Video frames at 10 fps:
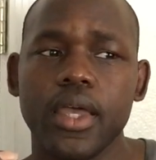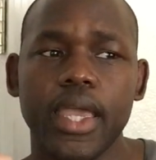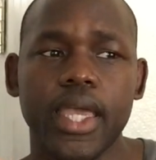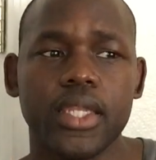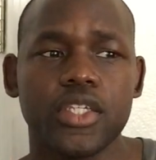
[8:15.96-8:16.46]

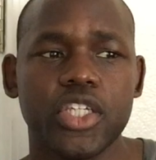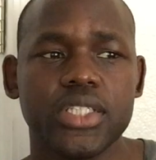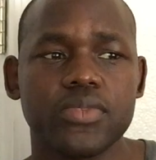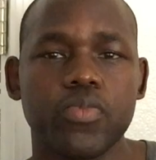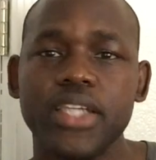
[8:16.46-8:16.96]
and
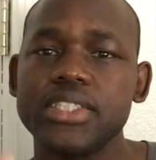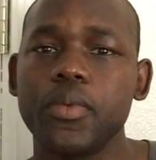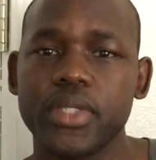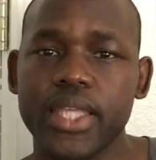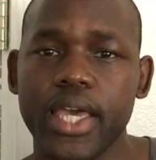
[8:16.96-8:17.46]
she's wrestling
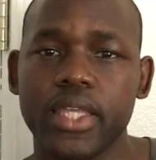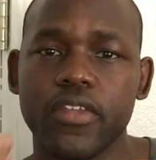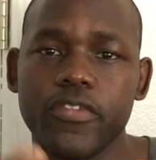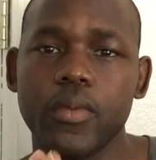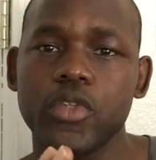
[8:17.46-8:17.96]
with that, and the
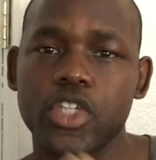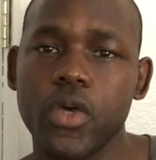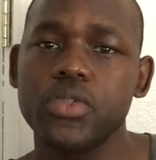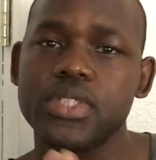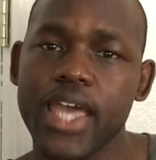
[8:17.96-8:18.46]
film
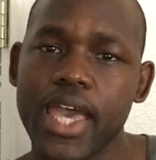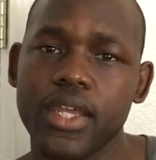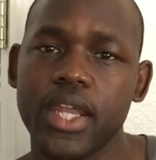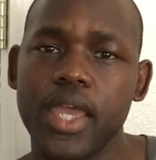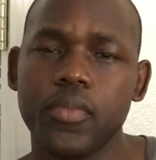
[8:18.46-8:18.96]
shows that,
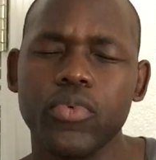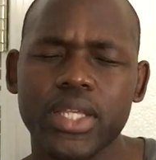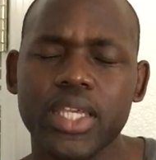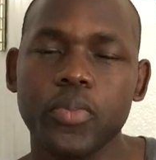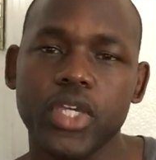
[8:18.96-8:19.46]
and I
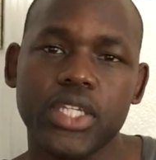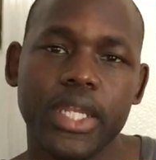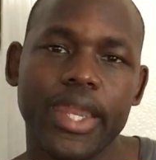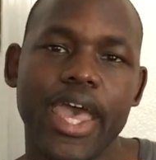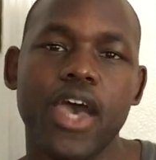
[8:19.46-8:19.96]
really
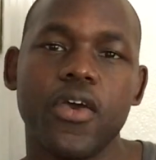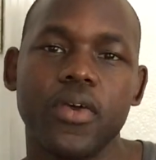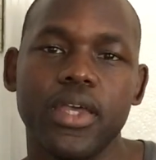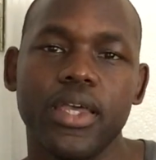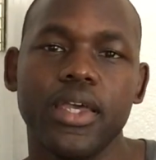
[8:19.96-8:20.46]
appreciated
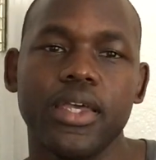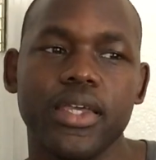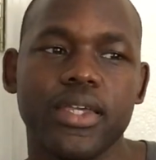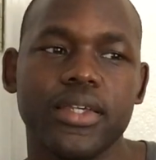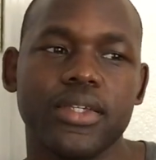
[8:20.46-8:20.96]
how
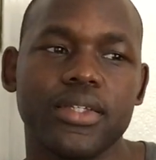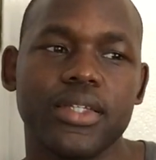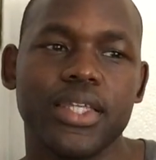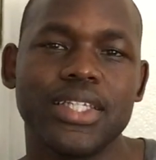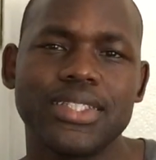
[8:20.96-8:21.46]

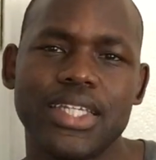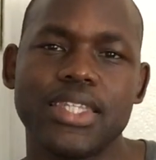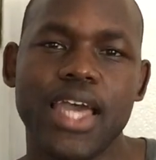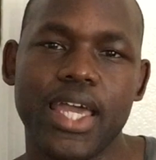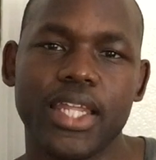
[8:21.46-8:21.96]
it did
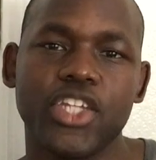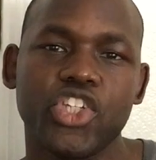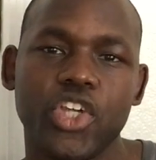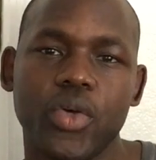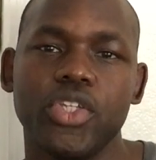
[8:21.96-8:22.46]
that. It
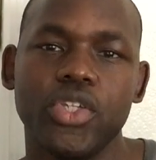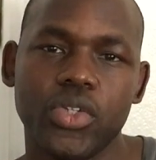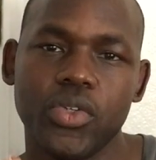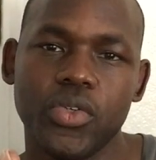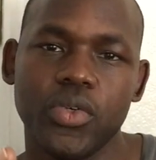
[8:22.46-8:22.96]
showed
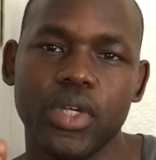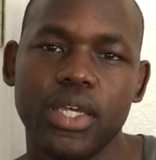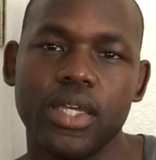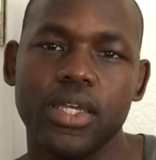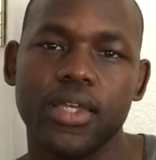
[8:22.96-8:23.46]
you
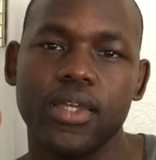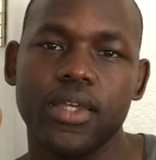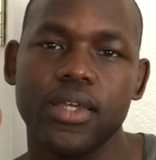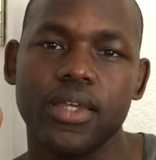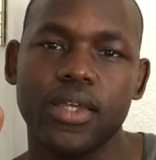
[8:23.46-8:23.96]

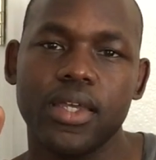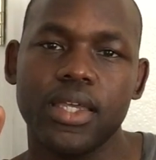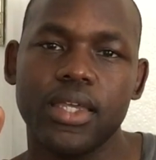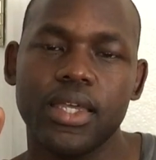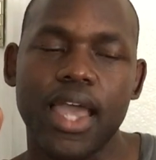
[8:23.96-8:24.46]

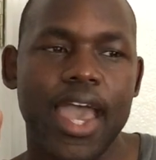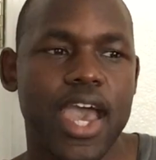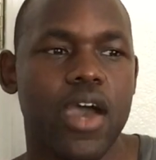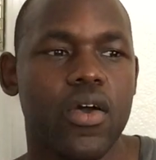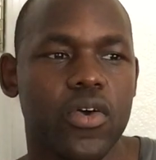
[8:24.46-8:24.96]

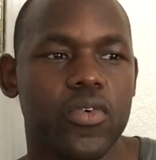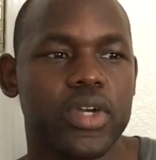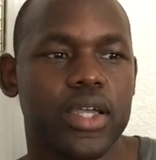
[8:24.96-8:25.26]
how